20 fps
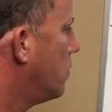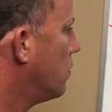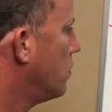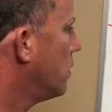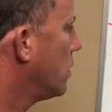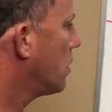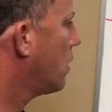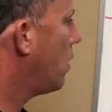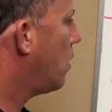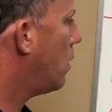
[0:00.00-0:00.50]

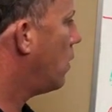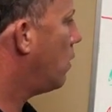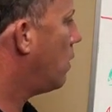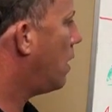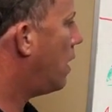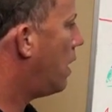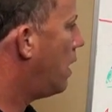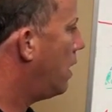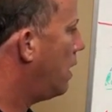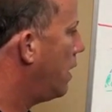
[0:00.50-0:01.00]
we'll
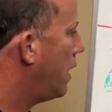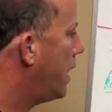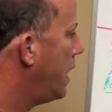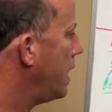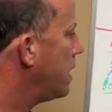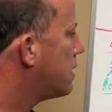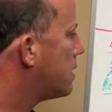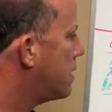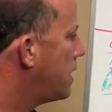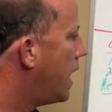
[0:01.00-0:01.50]
go
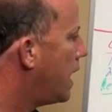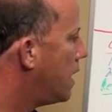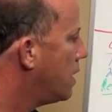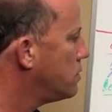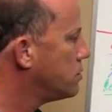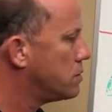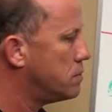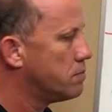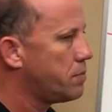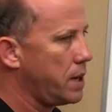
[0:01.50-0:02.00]

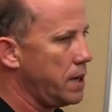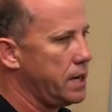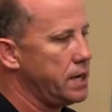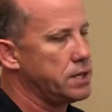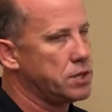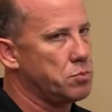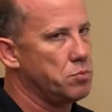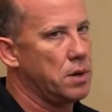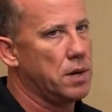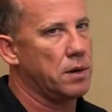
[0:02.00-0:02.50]
8,000
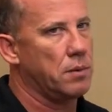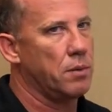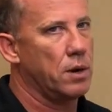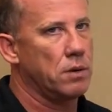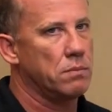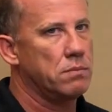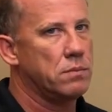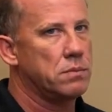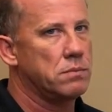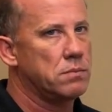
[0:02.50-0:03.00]
page
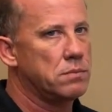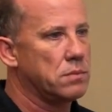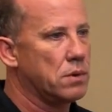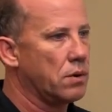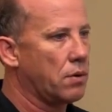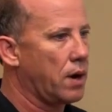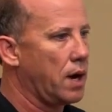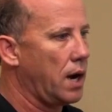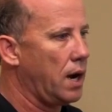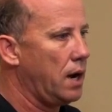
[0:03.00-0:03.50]
minimum,
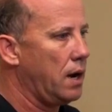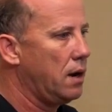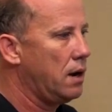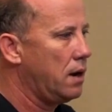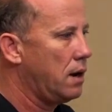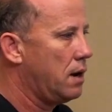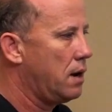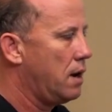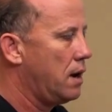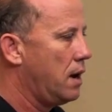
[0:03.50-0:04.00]
okay?
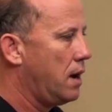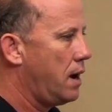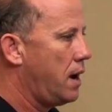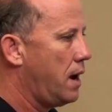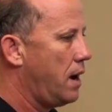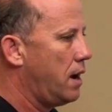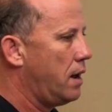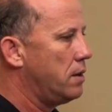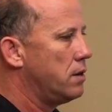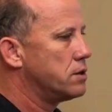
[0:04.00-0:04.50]

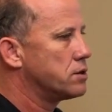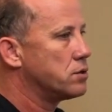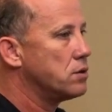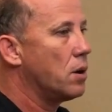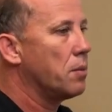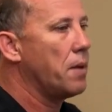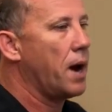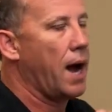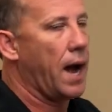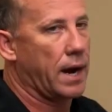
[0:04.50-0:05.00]
And there's
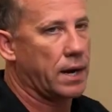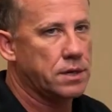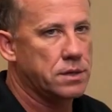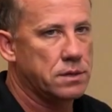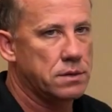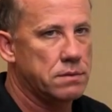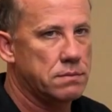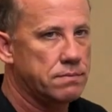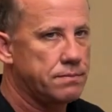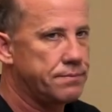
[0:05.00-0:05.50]
no max.